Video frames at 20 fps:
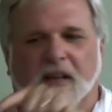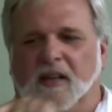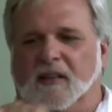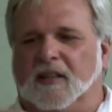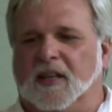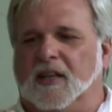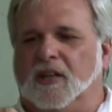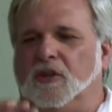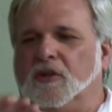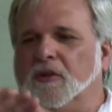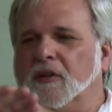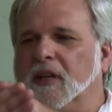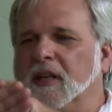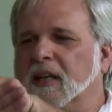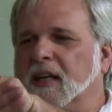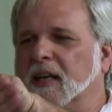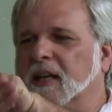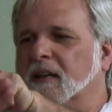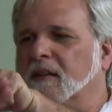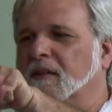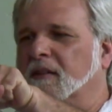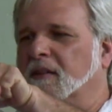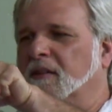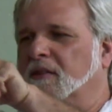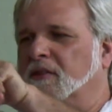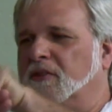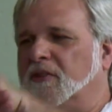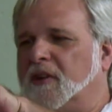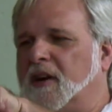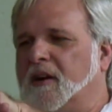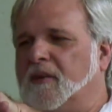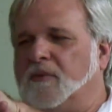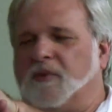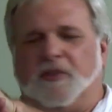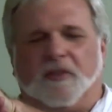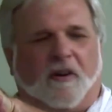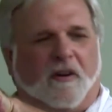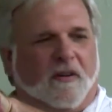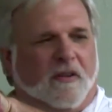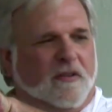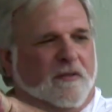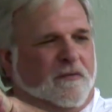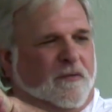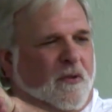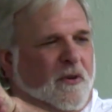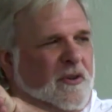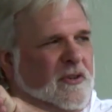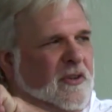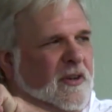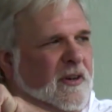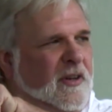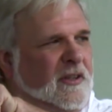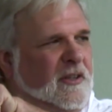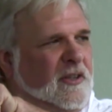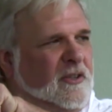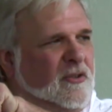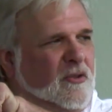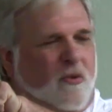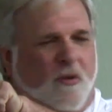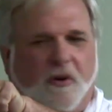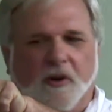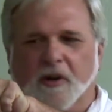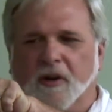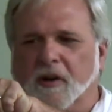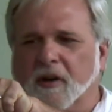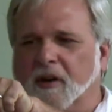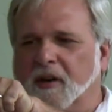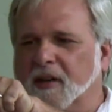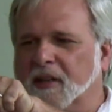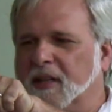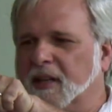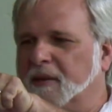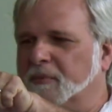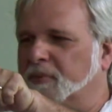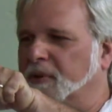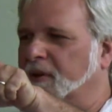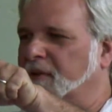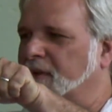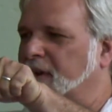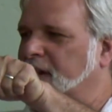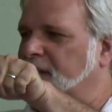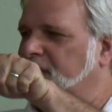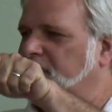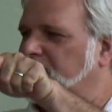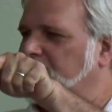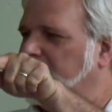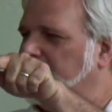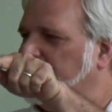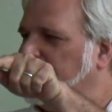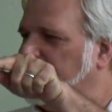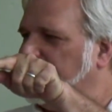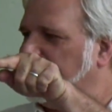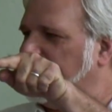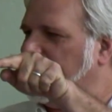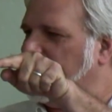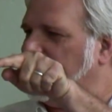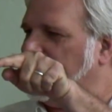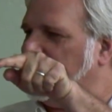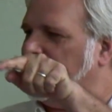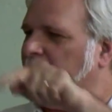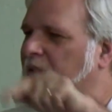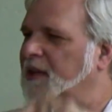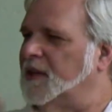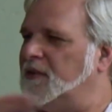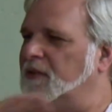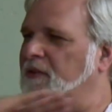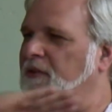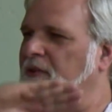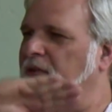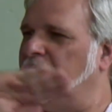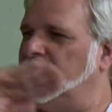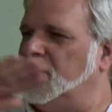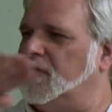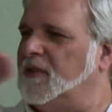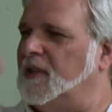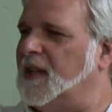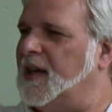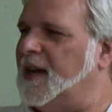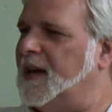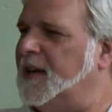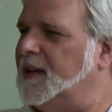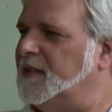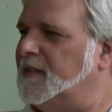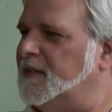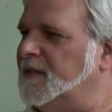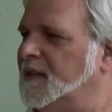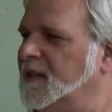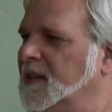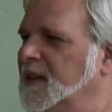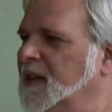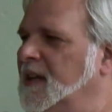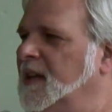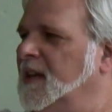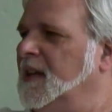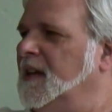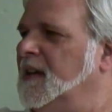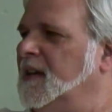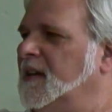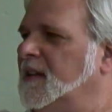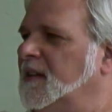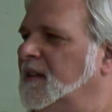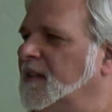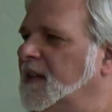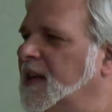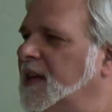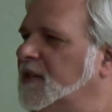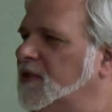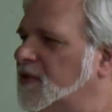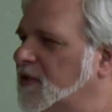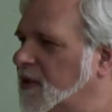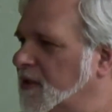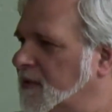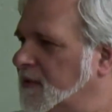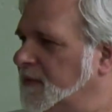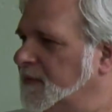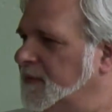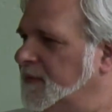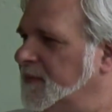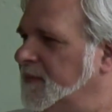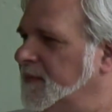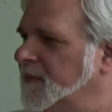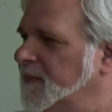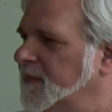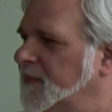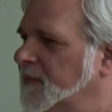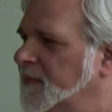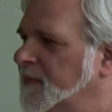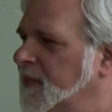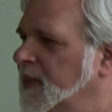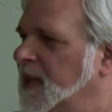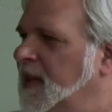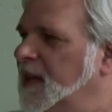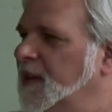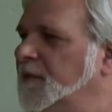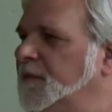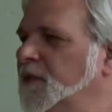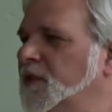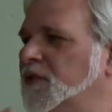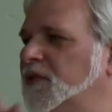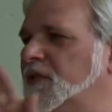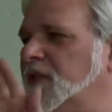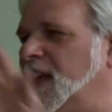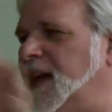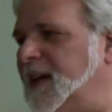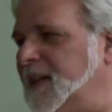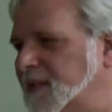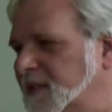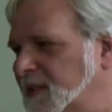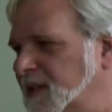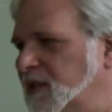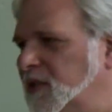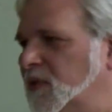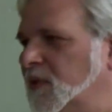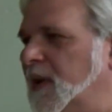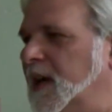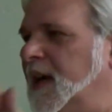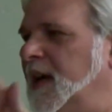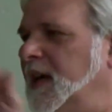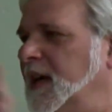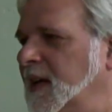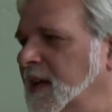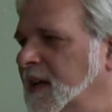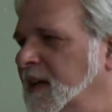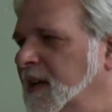Then you do it again. You start with all the force here at this corner, and then it progresses up the side of the blade. So you slice like so. If you slice this way,